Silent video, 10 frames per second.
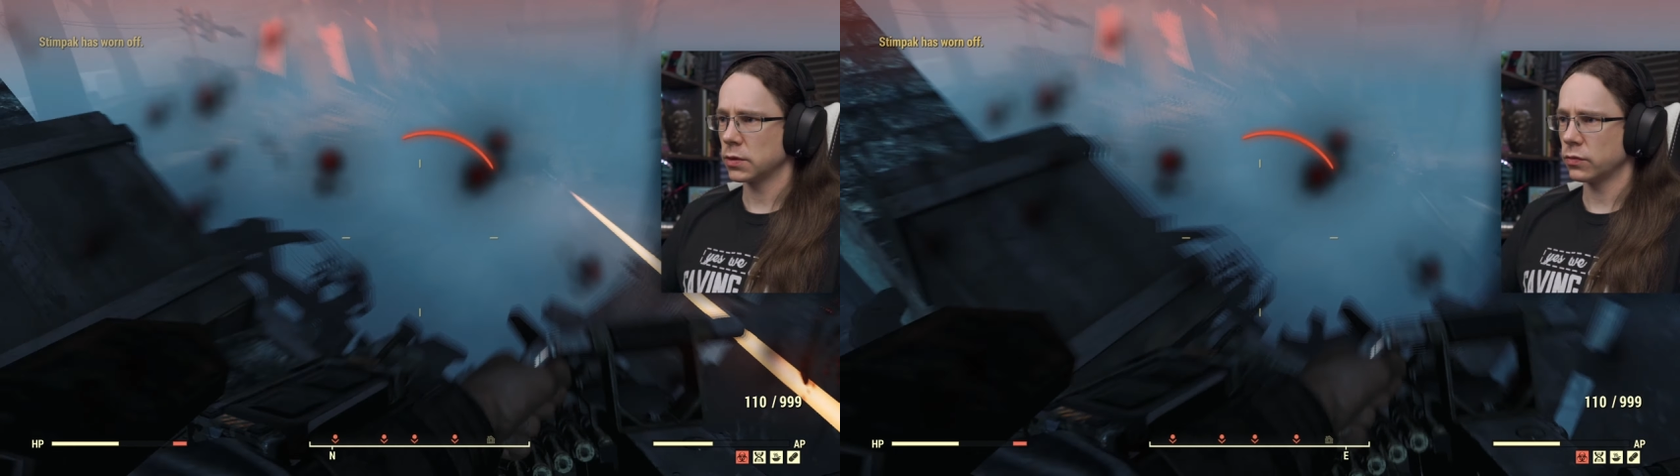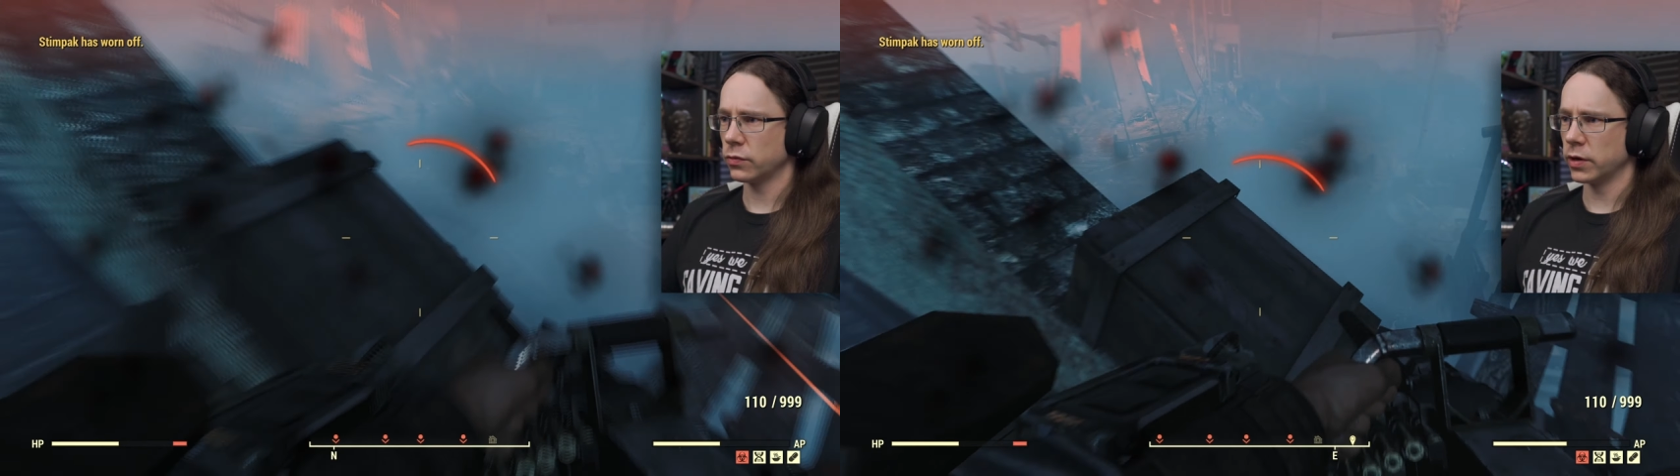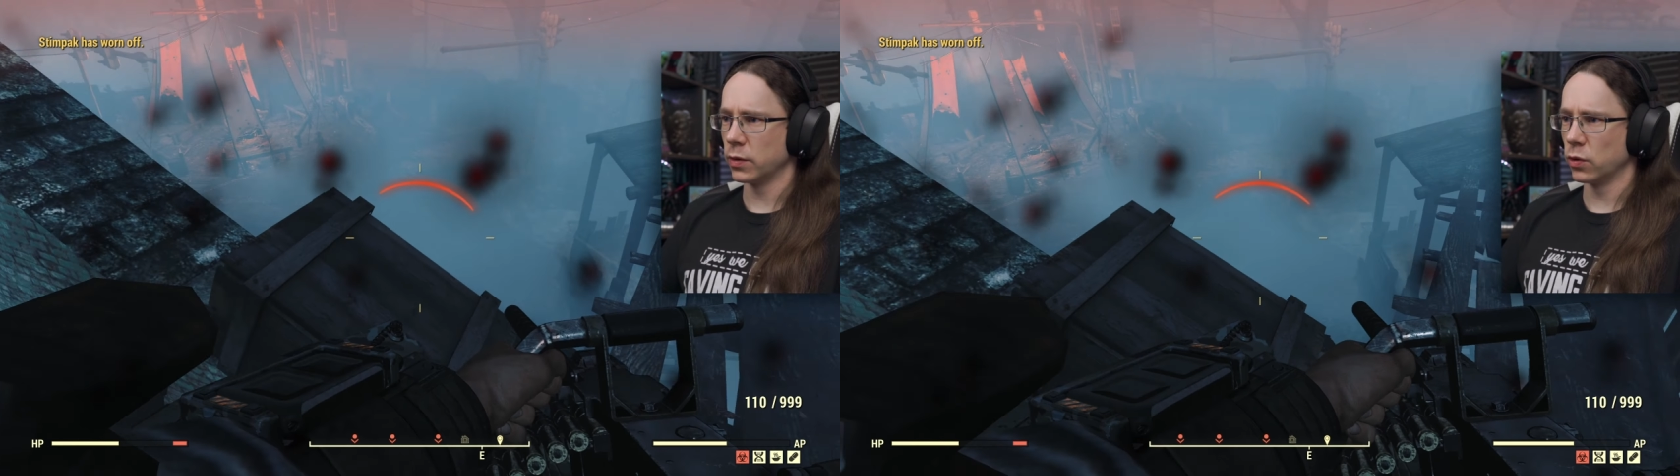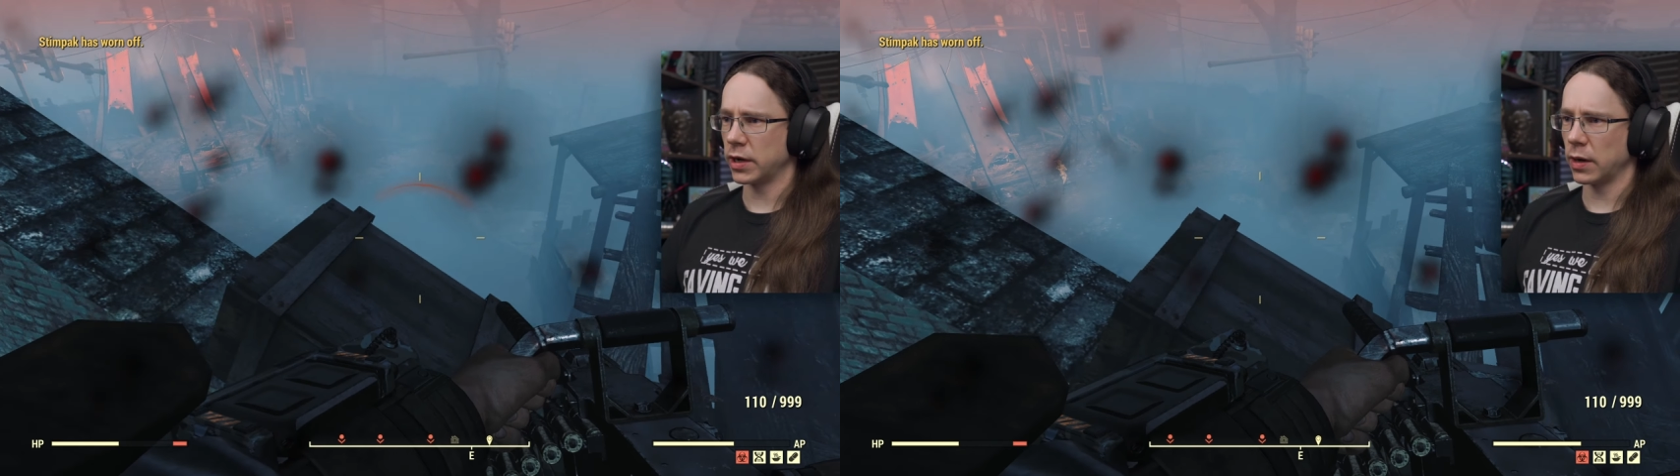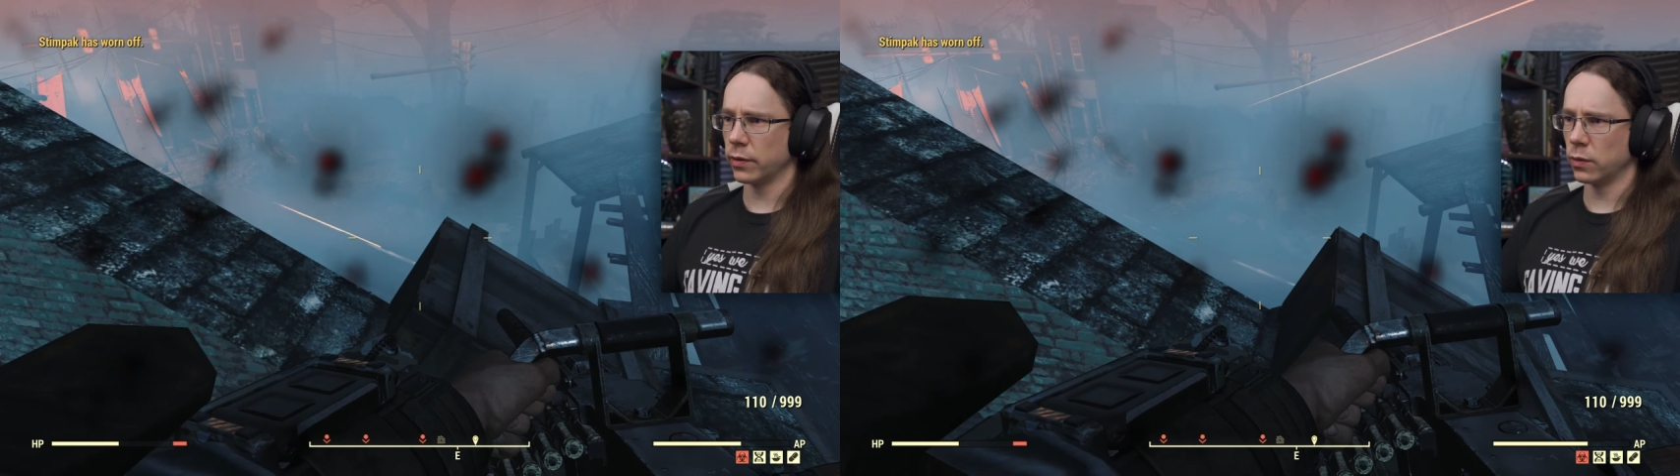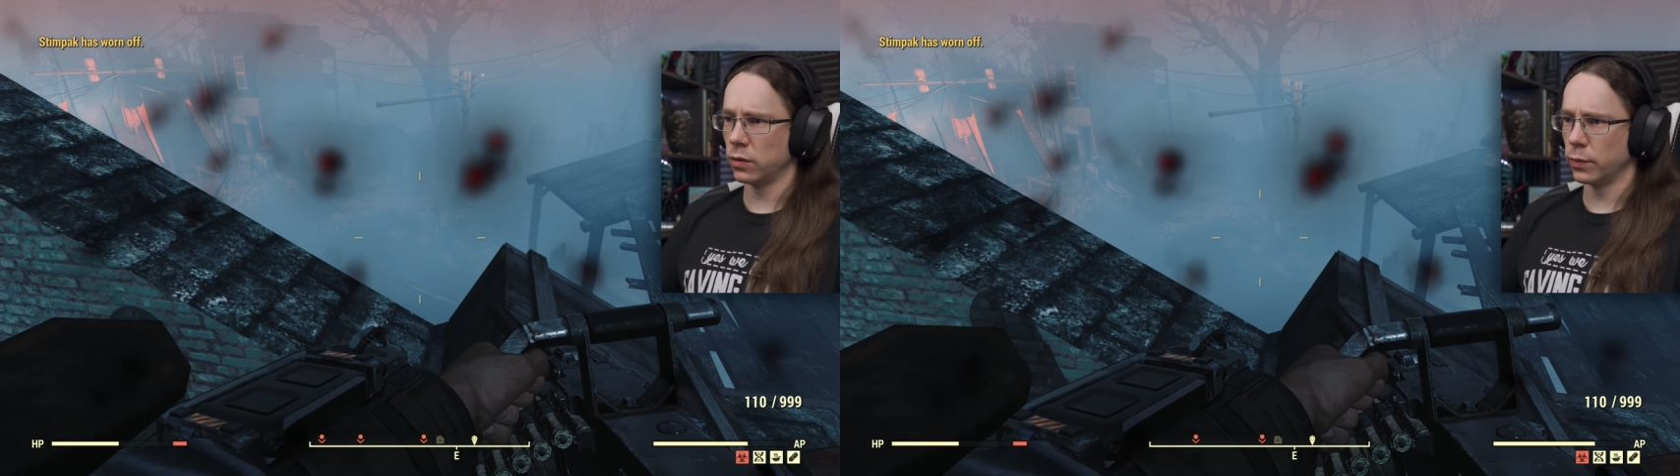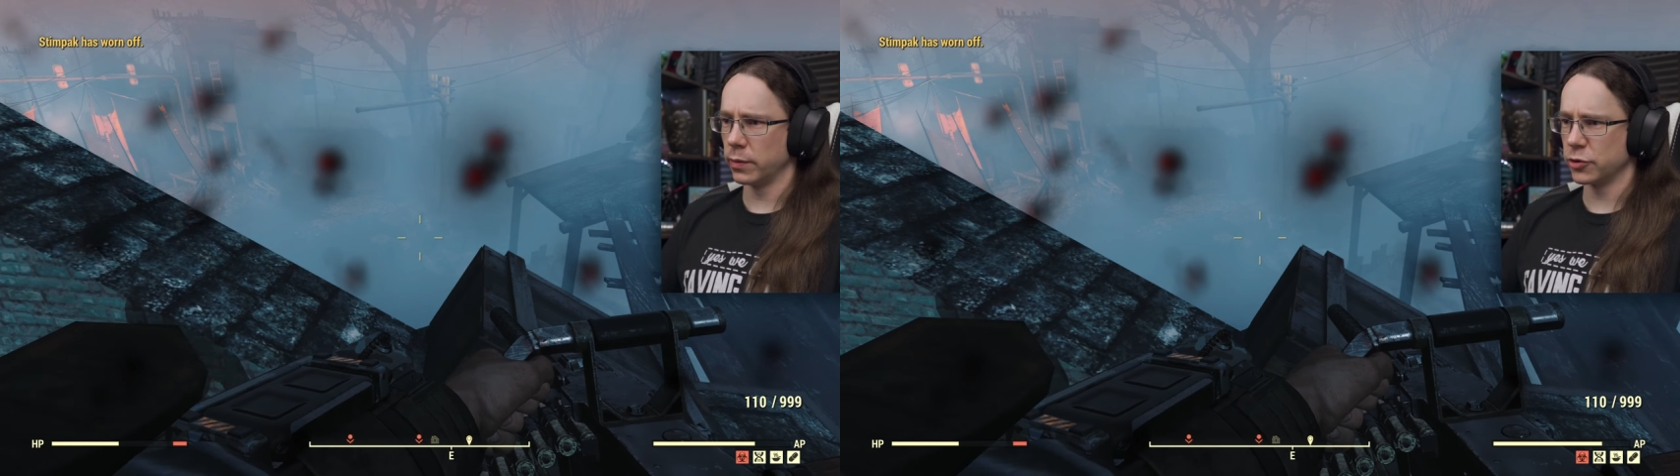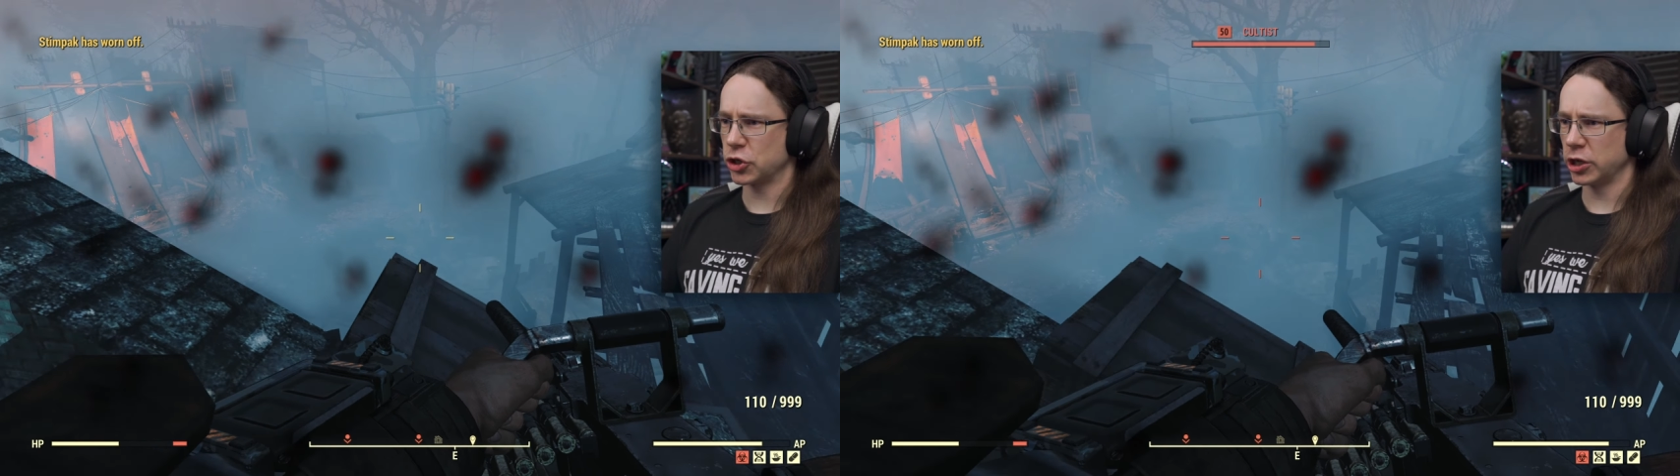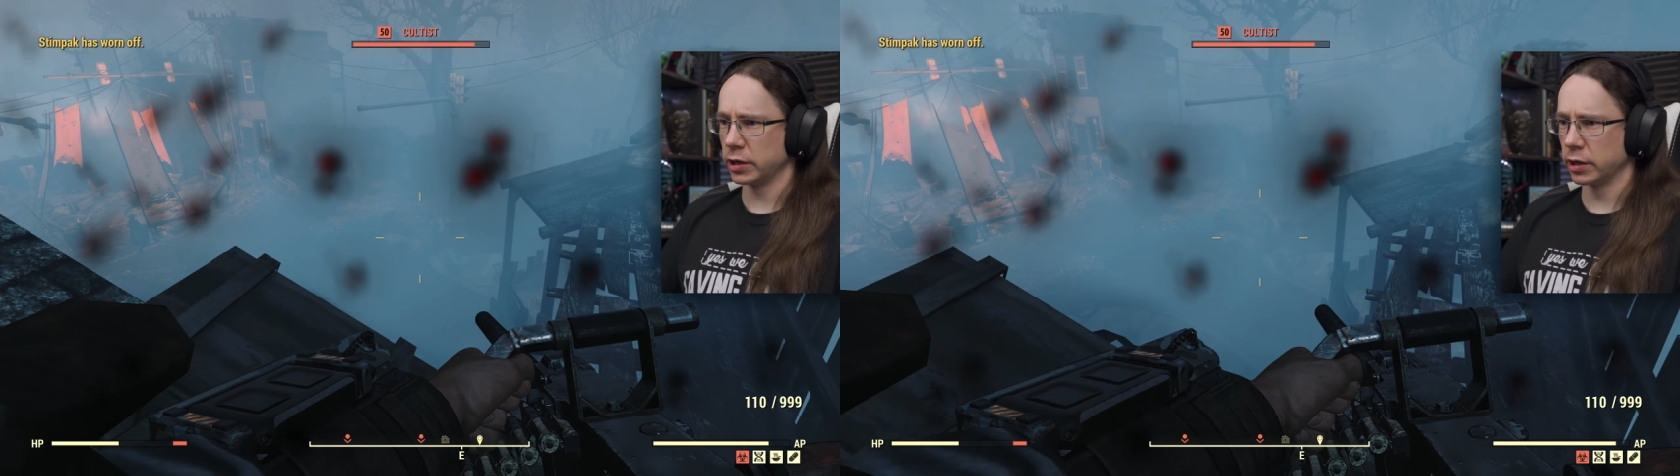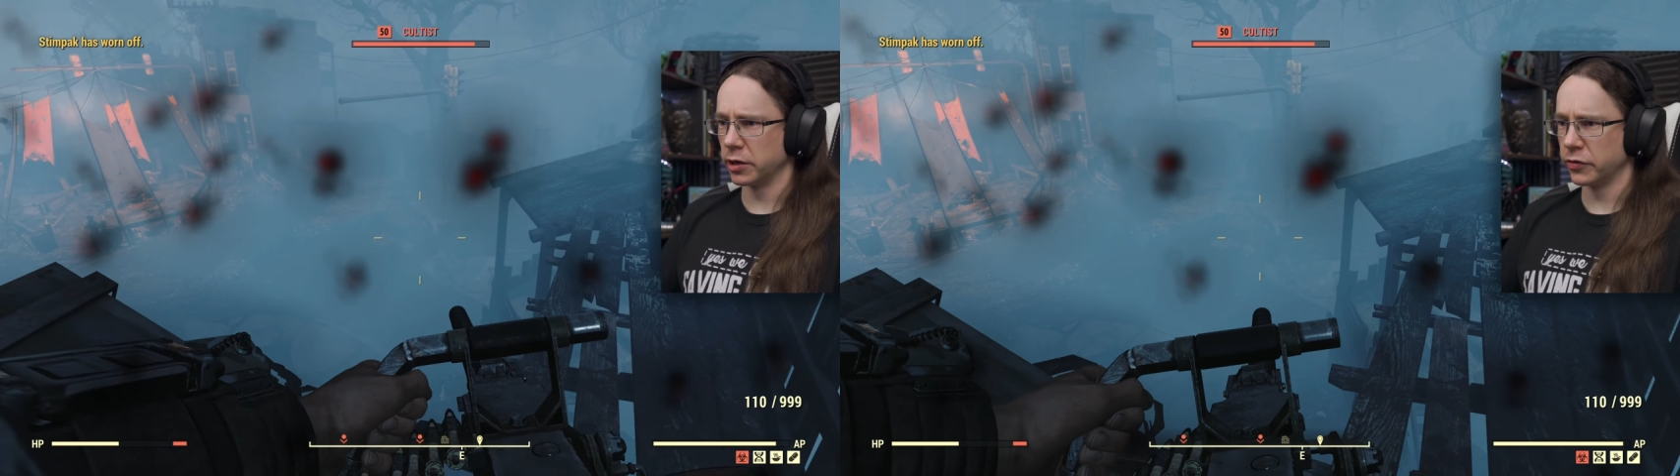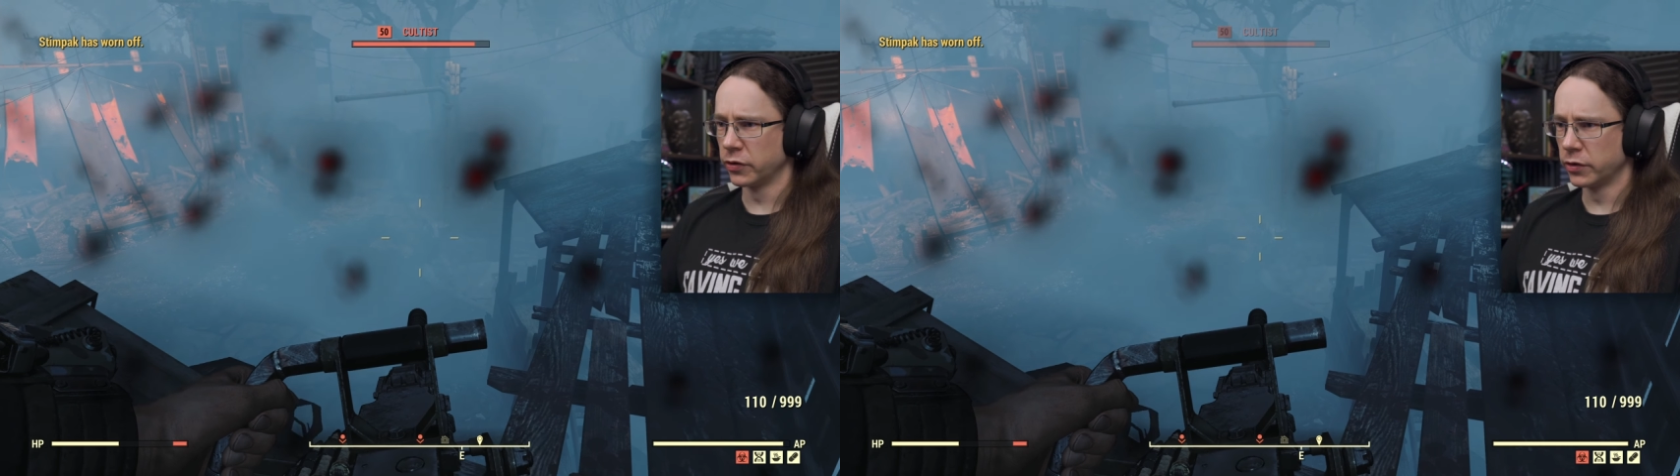We need to work out what the one with the machine gun is.